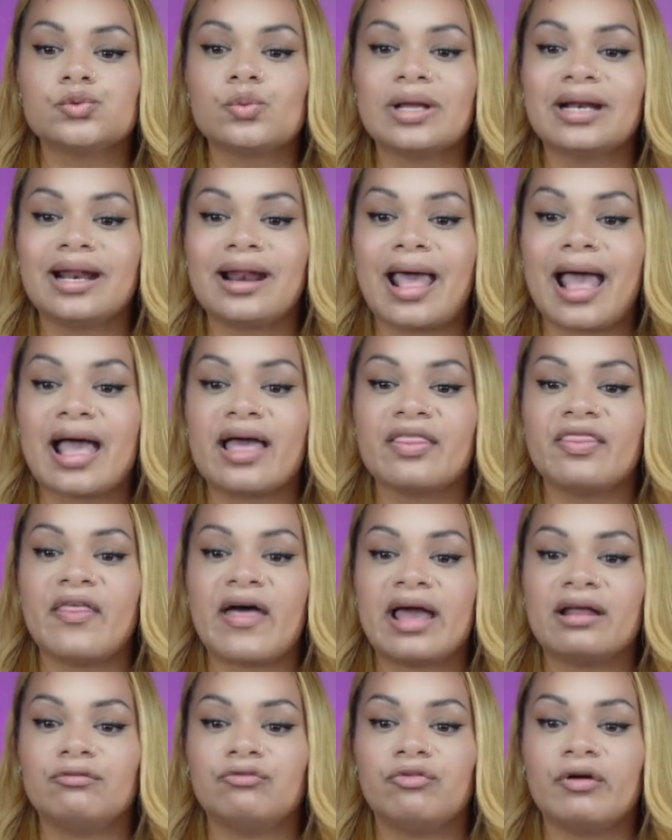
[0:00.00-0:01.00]
wanted to add
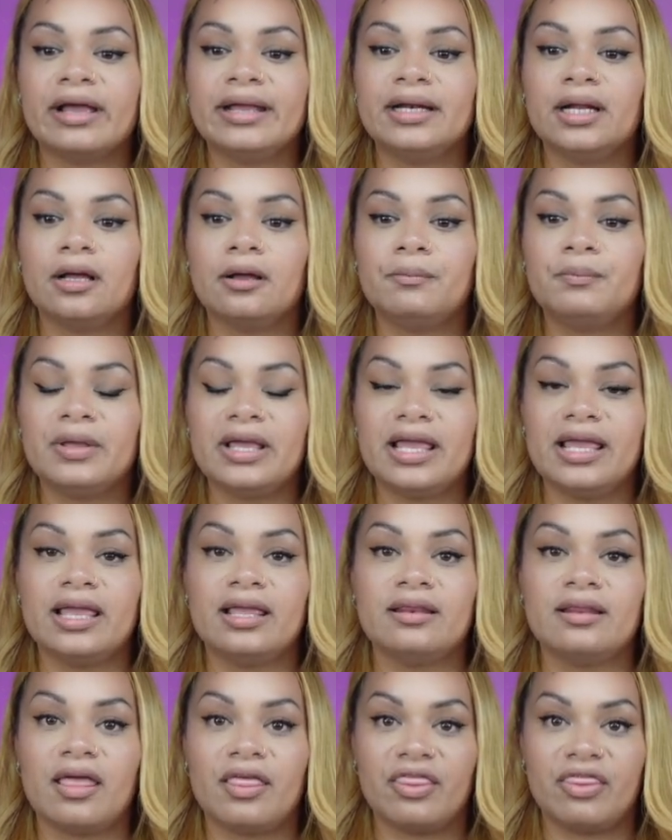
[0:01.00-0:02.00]
that right up
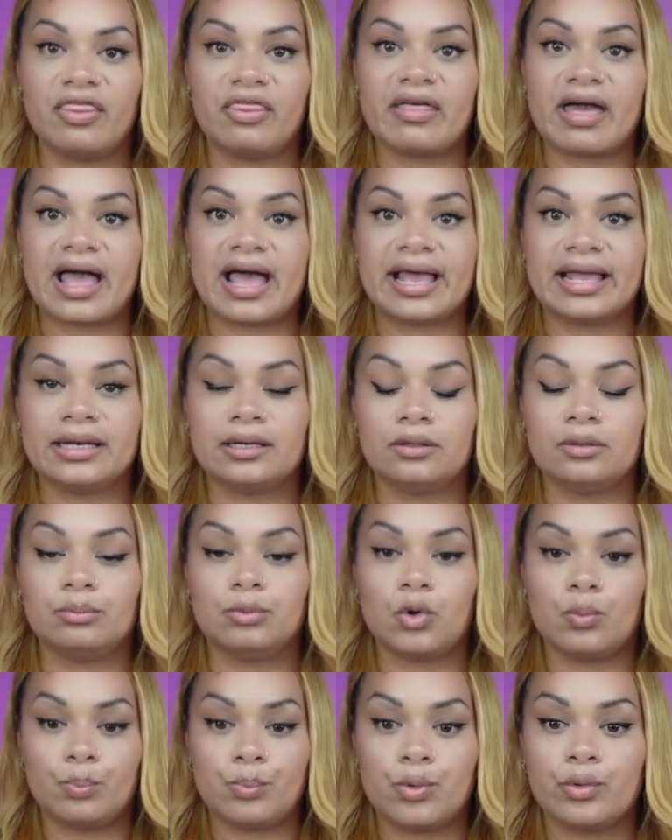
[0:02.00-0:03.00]
in that
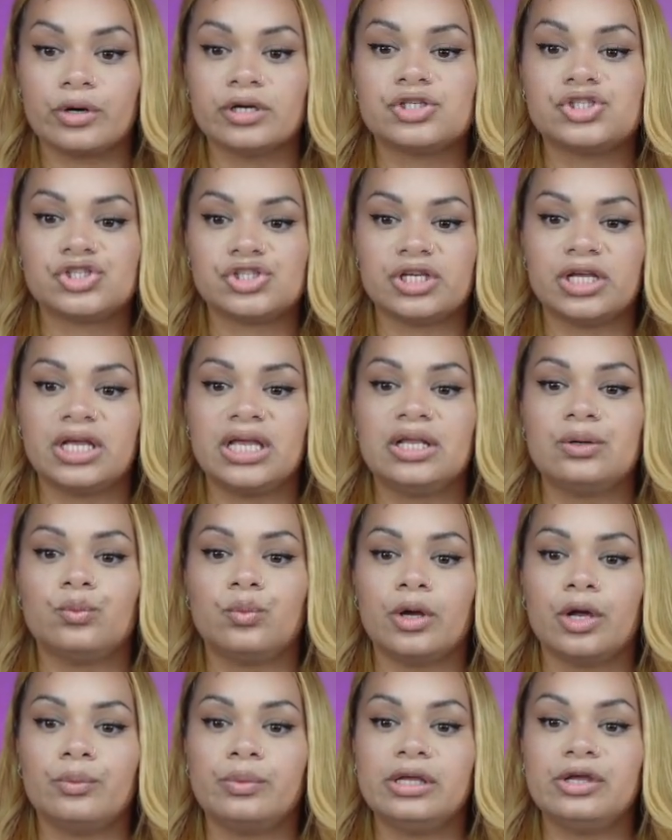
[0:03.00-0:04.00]
portion
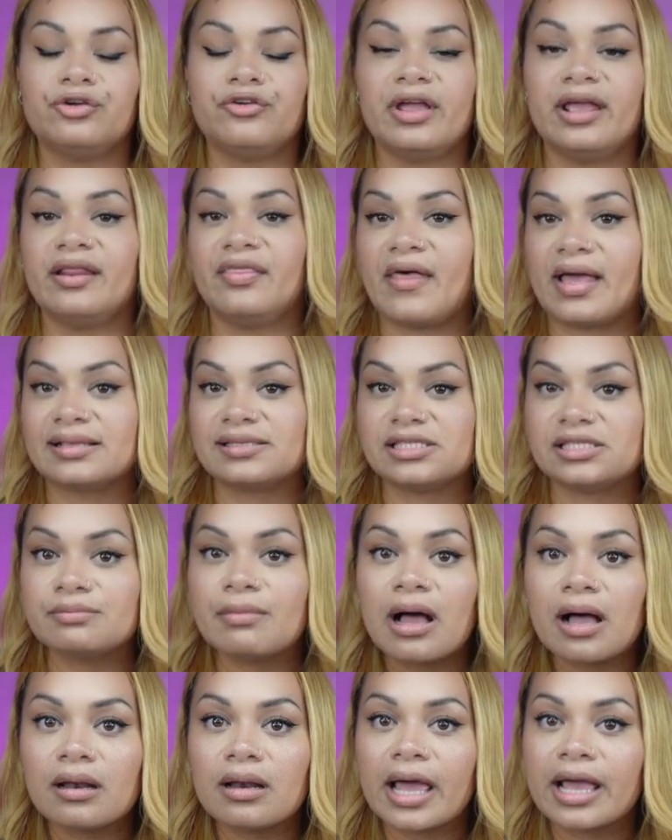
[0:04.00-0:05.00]
where we created that
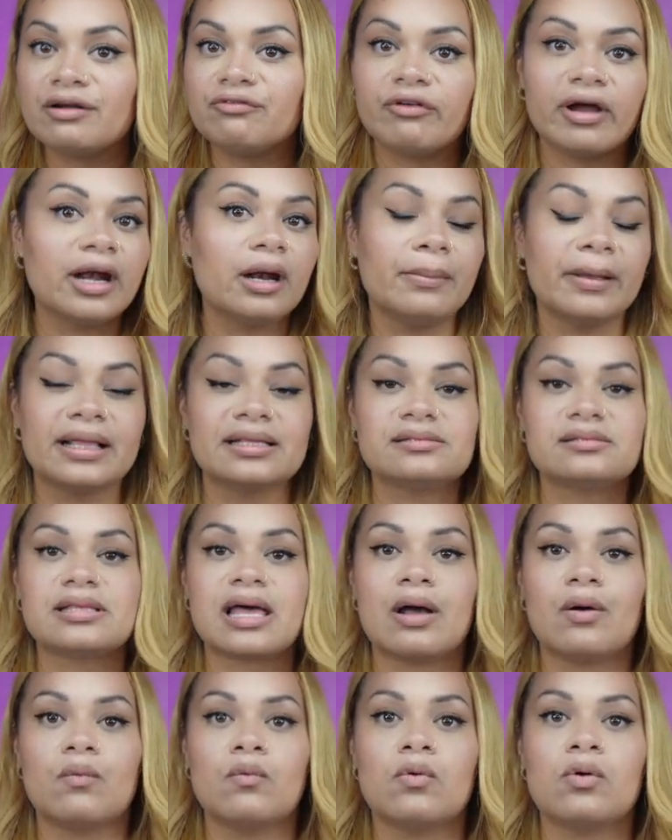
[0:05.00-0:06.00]
smile line, right up against
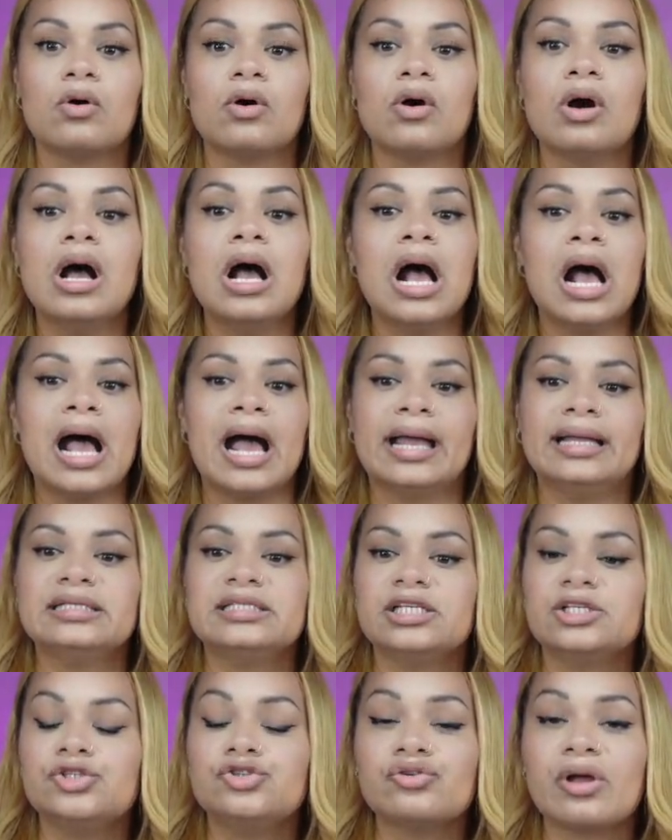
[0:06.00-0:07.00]
that wall. I
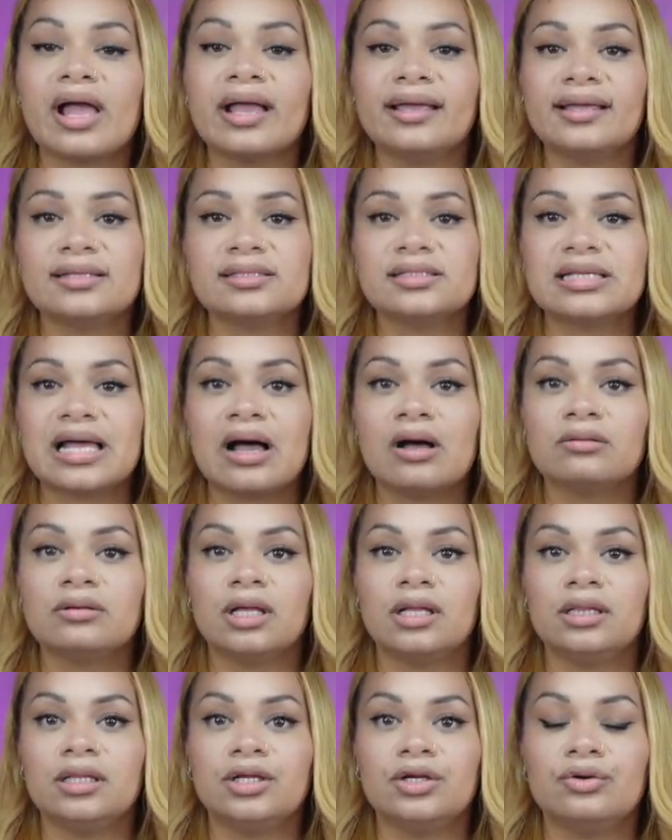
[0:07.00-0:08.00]
did drag it down
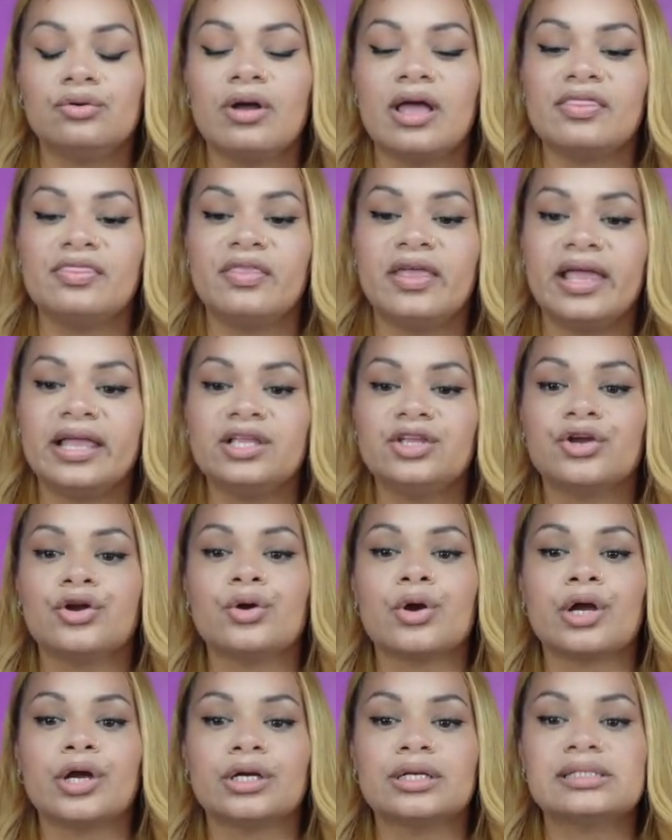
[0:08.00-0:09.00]
a little, and then
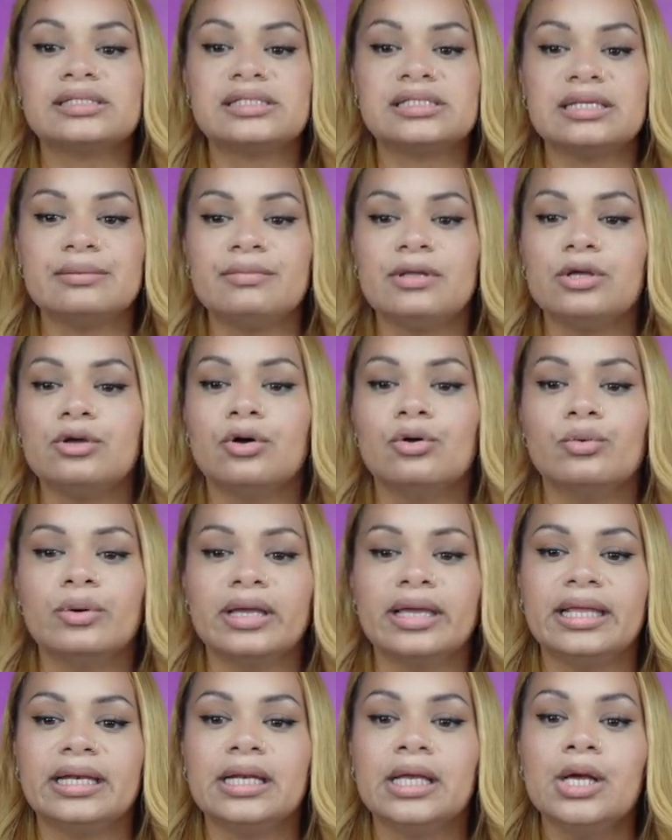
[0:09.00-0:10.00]
you're gonna see me go
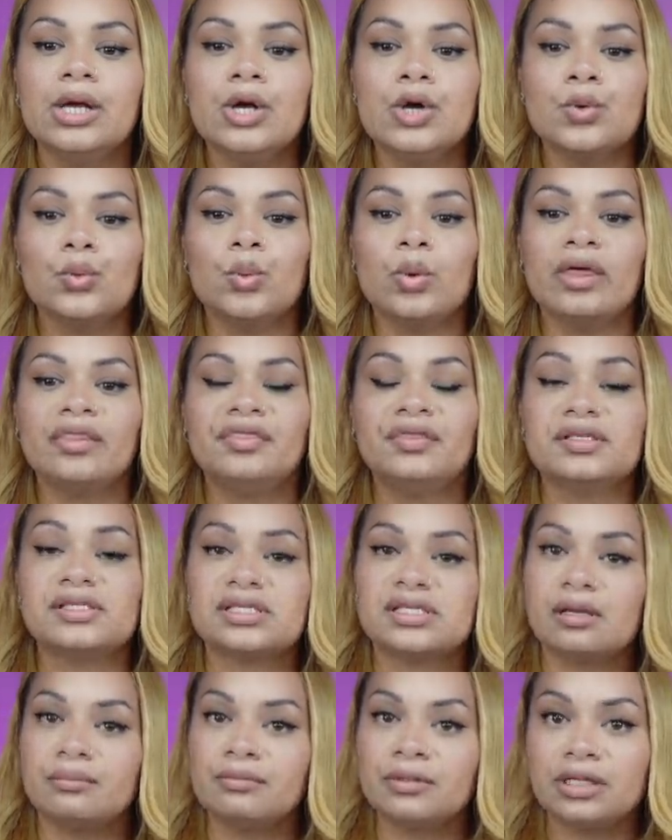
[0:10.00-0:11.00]
in with
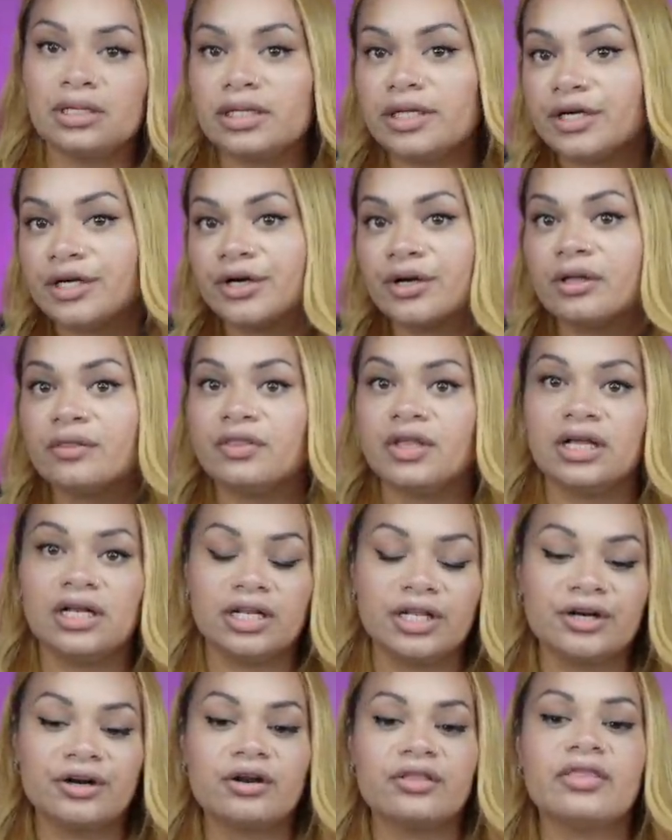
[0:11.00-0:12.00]
some glitter. The
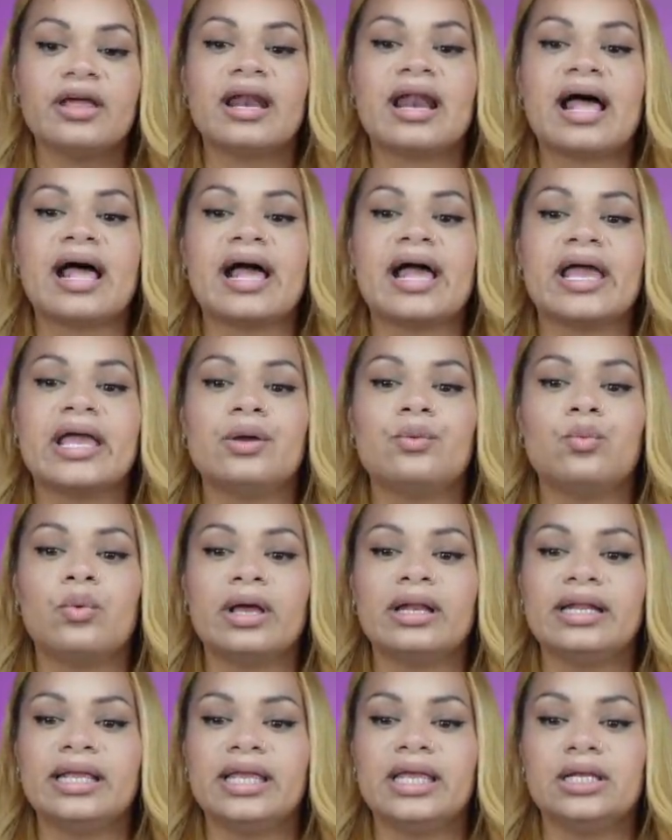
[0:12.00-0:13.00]
glitter that I
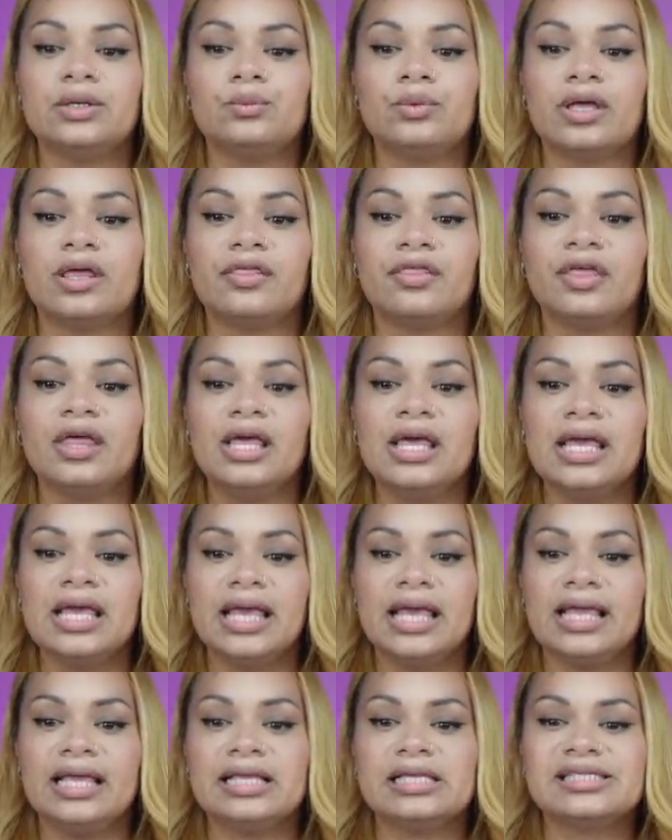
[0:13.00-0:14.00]
went in with
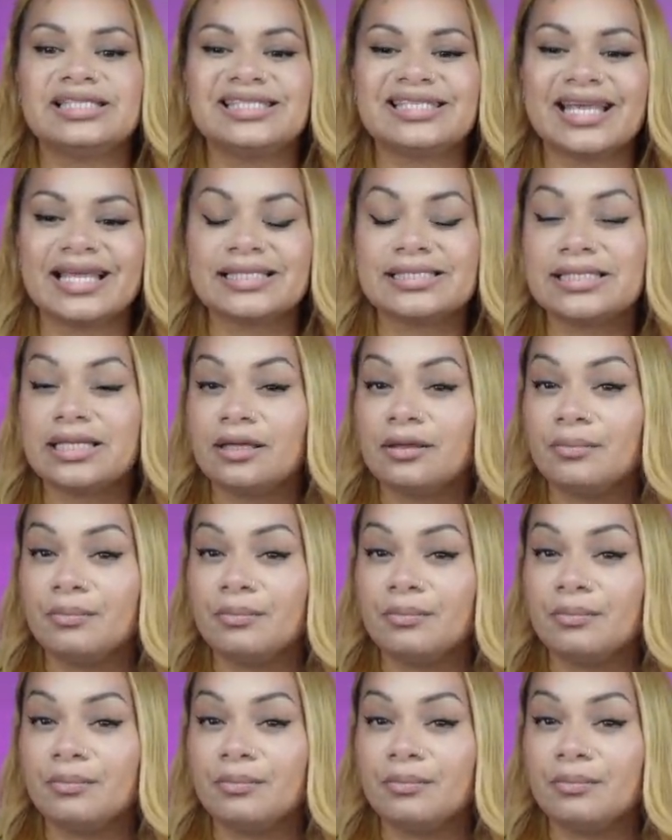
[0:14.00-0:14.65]
is Santa